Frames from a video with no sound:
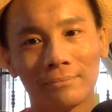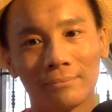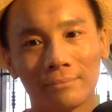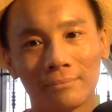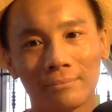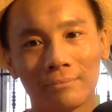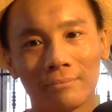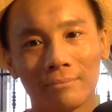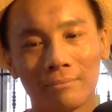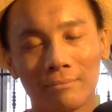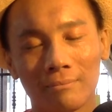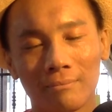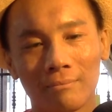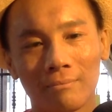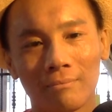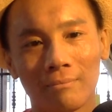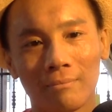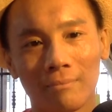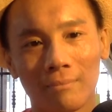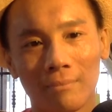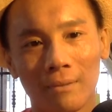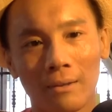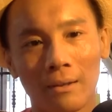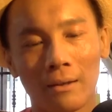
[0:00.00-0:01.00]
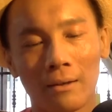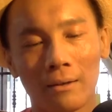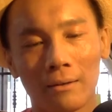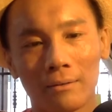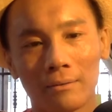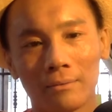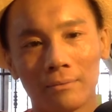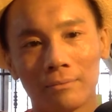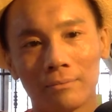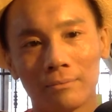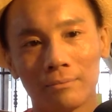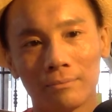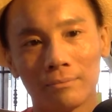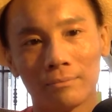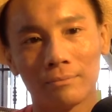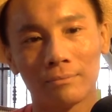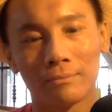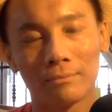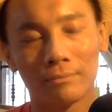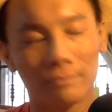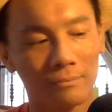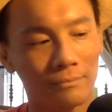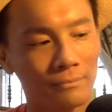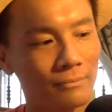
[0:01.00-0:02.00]

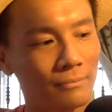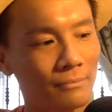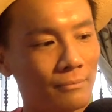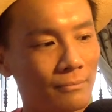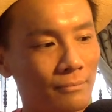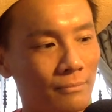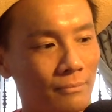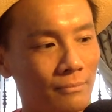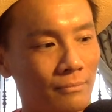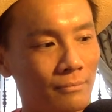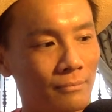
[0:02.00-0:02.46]
[no speech]